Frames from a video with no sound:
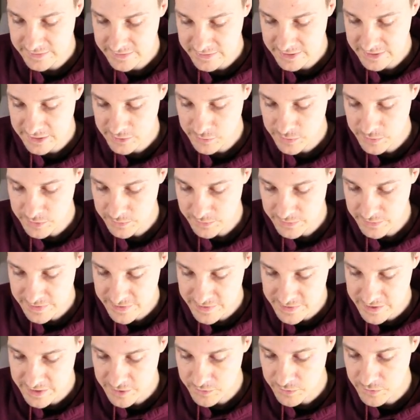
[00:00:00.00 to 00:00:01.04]
see what we
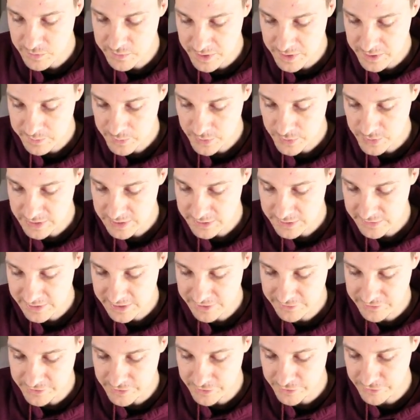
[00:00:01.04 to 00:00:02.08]
think we might pull out.
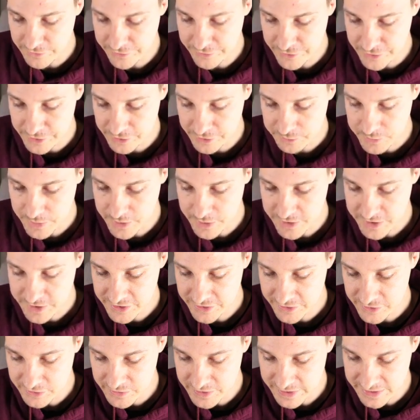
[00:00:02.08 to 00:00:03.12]
If those first
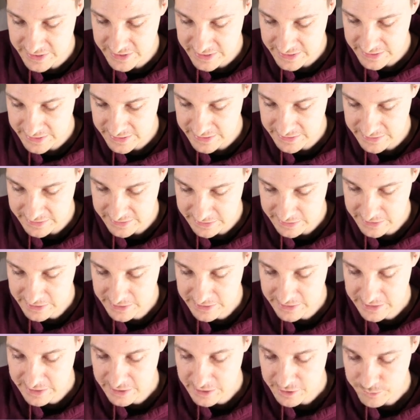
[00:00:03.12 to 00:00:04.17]
punches are in here,
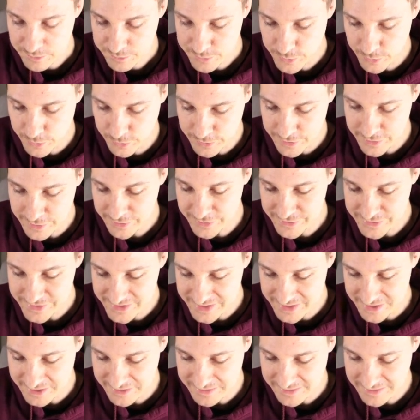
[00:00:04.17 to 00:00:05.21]
pull those
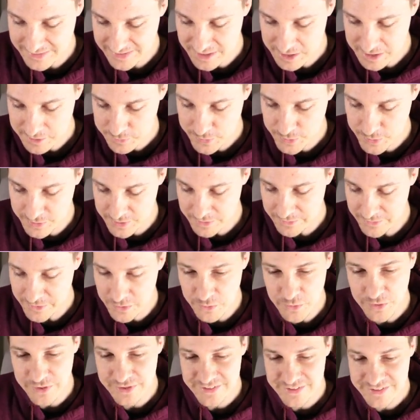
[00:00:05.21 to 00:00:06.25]
out, put them to
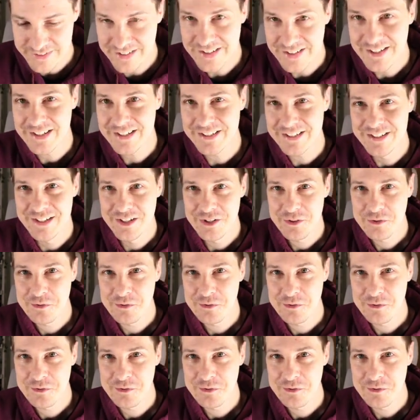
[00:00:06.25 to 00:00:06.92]
one side.